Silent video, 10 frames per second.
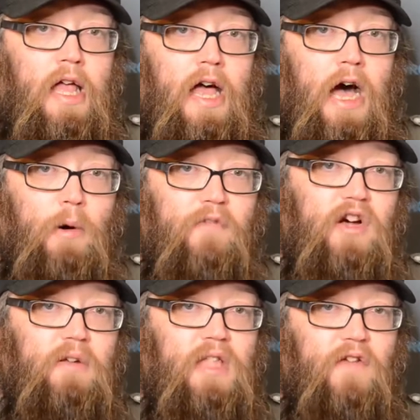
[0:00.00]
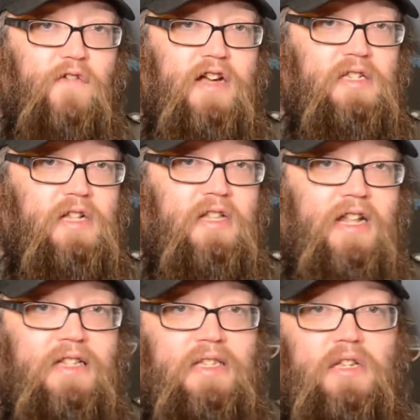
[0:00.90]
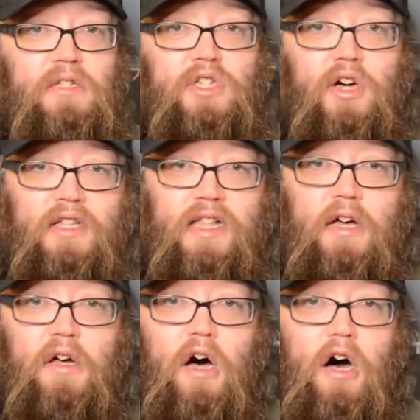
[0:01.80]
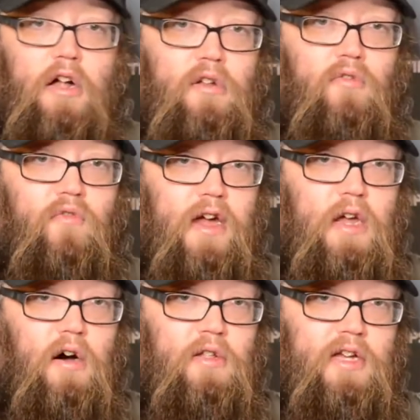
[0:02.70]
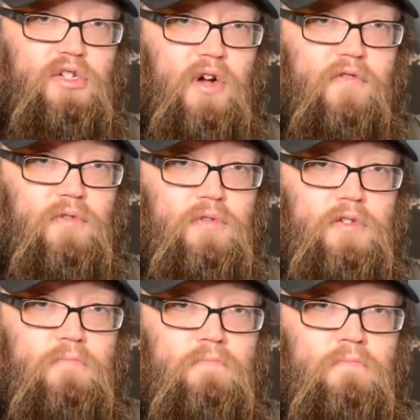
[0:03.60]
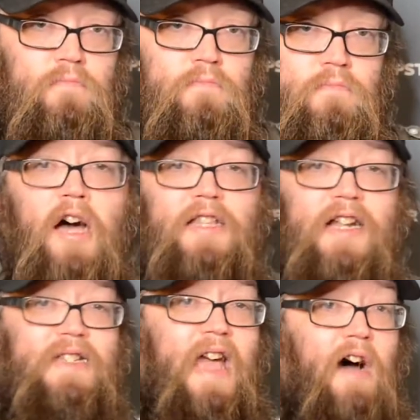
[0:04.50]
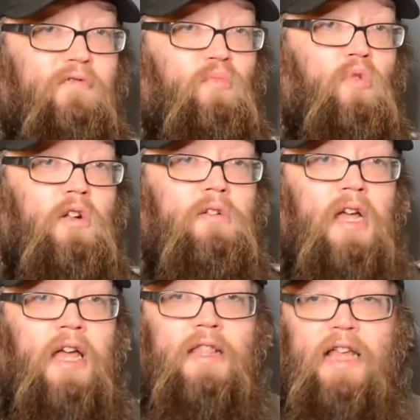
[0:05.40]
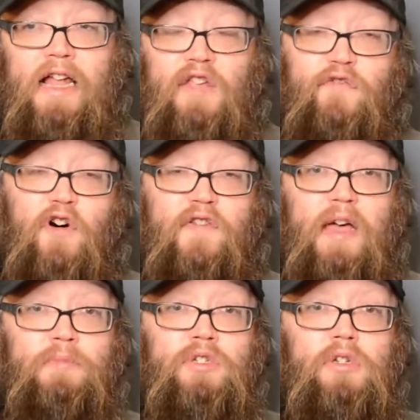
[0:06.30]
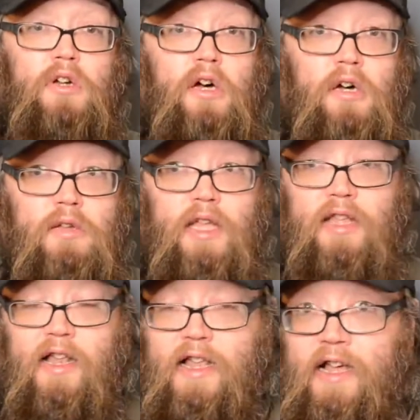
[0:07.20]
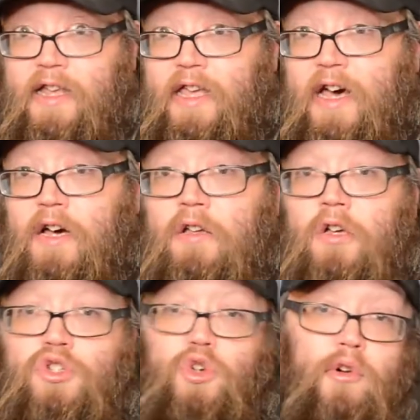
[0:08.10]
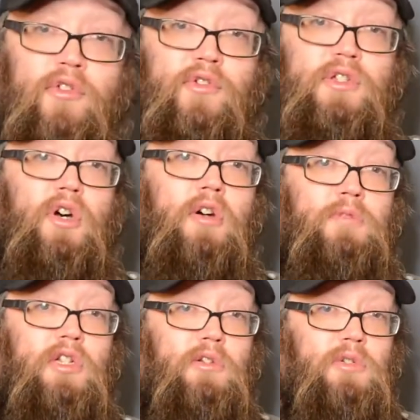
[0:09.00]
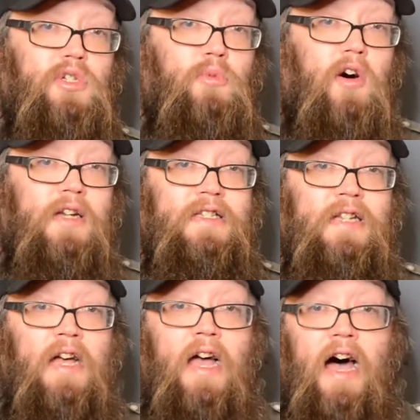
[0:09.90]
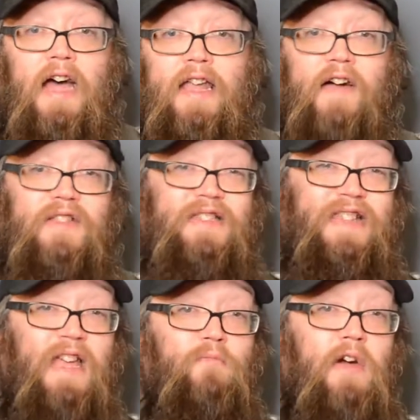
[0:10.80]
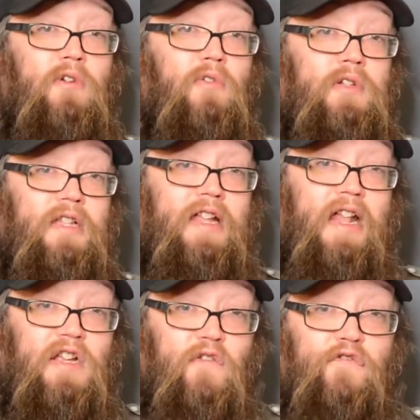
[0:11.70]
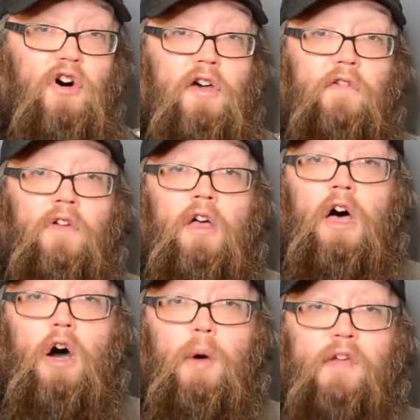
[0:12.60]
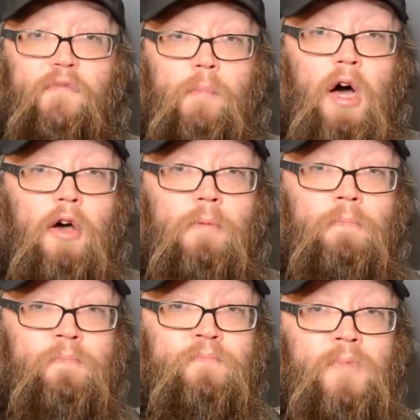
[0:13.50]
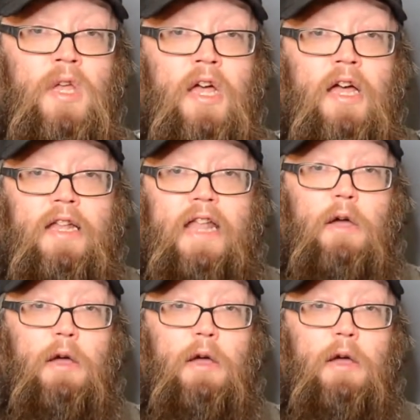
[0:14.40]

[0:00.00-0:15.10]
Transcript: However, they face an Athletic side that aren't great on their travels. Athletic haven't won in their last 5 games in the La Liga, drawing 3 times and losing twice, and they have the same record in their last 5 away from home. Now,